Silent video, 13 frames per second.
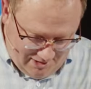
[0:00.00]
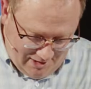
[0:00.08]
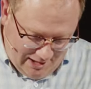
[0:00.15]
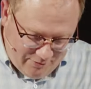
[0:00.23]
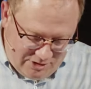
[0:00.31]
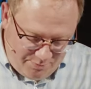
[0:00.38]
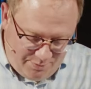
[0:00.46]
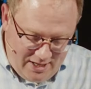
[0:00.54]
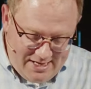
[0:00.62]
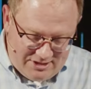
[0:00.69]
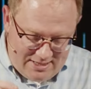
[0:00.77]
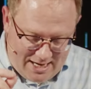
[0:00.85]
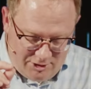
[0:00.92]
It was a
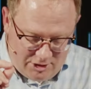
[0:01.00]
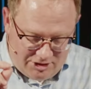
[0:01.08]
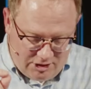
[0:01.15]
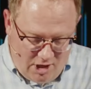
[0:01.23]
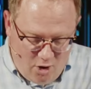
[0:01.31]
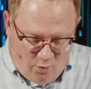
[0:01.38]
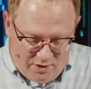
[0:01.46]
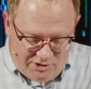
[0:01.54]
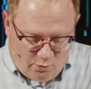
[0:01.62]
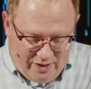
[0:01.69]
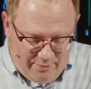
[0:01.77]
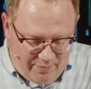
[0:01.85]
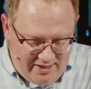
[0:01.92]
place not just to go once a week,